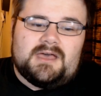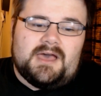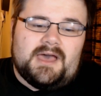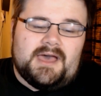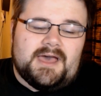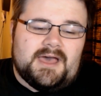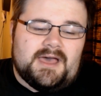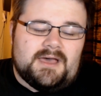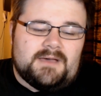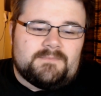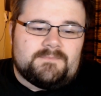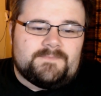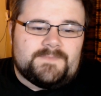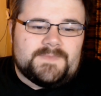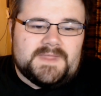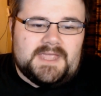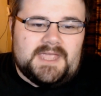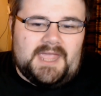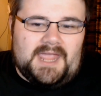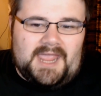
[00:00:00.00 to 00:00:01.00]
It
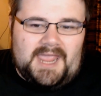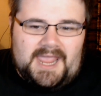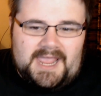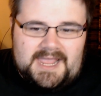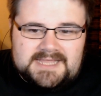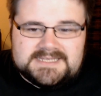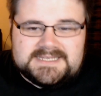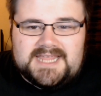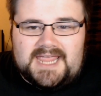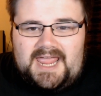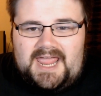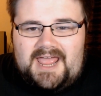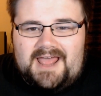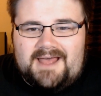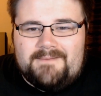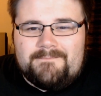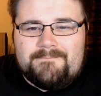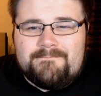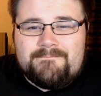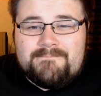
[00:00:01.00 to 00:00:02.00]
is
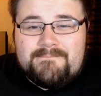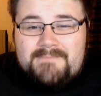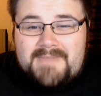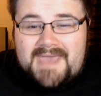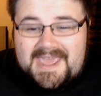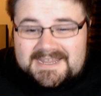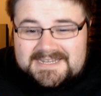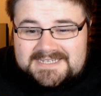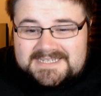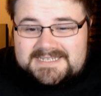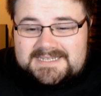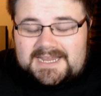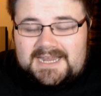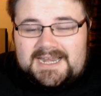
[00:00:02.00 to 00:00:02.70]
a mess,